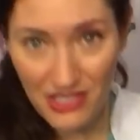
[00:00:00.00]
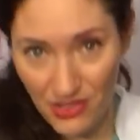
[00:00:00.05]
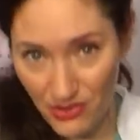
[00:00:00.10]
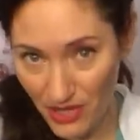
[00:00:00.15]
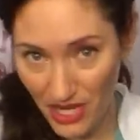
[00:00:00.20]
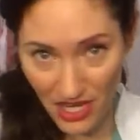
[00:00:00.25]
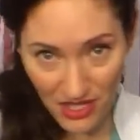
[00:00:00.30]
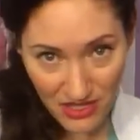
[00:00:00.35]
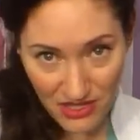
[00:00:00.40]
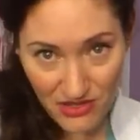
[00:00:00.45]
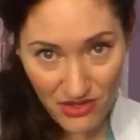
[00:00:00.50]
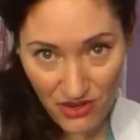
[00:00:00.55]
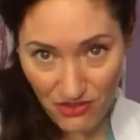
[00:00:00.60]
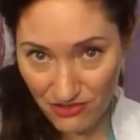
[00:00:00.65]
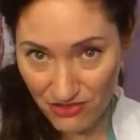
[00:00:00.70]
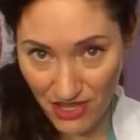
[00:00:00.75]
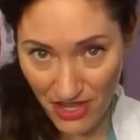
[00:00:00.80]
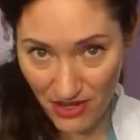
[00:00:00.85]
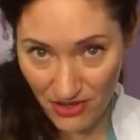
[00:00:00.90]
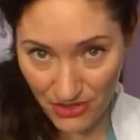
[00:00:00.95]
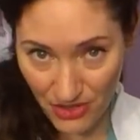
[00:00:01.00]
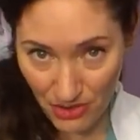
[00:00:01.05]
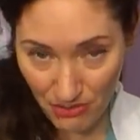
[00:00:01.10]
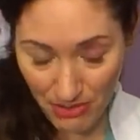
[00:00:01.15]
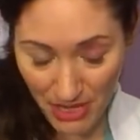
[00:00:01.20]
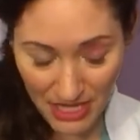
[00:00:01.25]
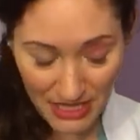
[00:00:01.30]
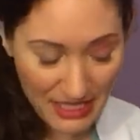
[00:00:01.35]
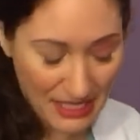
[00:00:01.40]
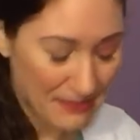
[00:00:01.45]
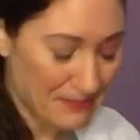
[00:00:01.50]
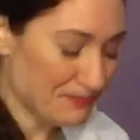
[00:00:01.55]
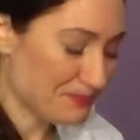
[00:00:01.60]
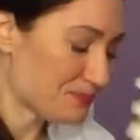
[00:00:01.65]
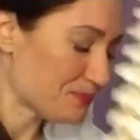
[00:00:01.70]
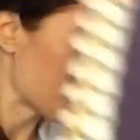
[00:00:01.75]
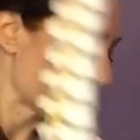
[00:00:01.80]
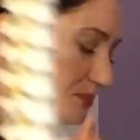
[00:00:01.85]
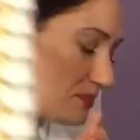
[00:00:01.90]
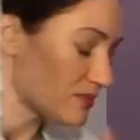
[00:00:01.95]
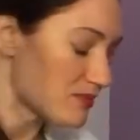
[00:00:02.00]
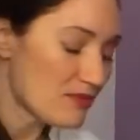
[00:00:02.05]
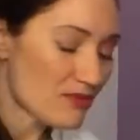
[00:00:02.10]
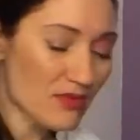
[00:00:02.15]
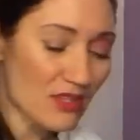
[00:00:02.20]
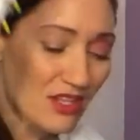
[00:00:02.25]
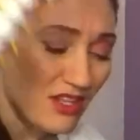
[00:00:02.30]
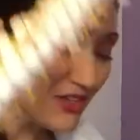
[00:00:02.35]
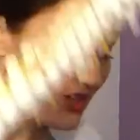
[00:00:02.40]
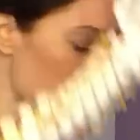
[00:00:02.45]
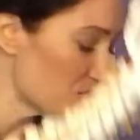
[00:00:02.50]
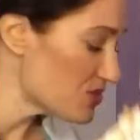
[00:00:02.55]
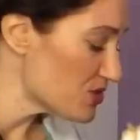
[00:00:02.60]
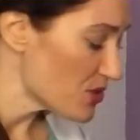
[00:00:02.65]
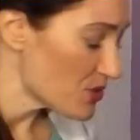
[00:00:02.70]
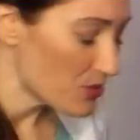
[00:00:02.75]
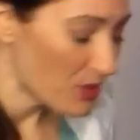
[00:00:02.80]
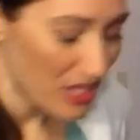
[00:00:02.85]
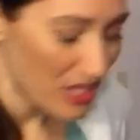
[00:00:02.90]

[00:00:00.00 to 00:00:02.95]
you can't start flat on your belly. So